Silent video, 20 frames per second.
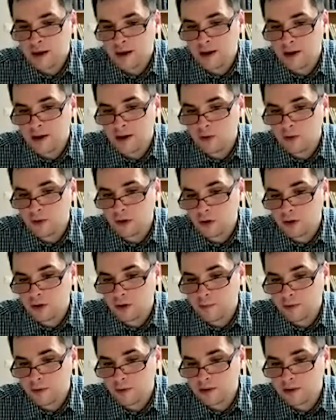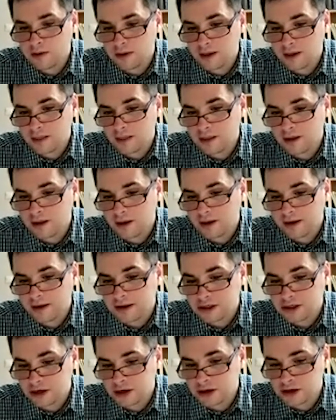your opponent can
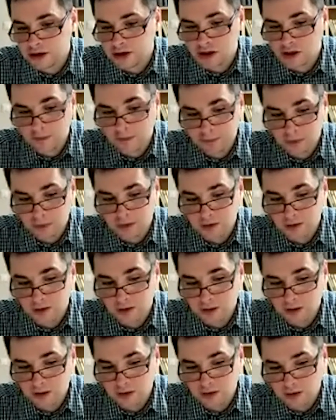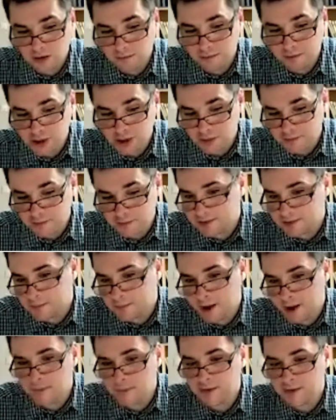exchange the bishops by
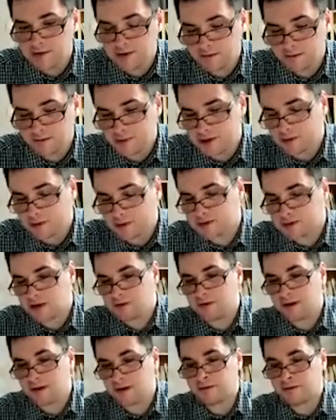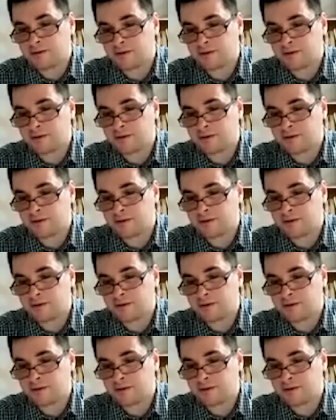means of bishop g5.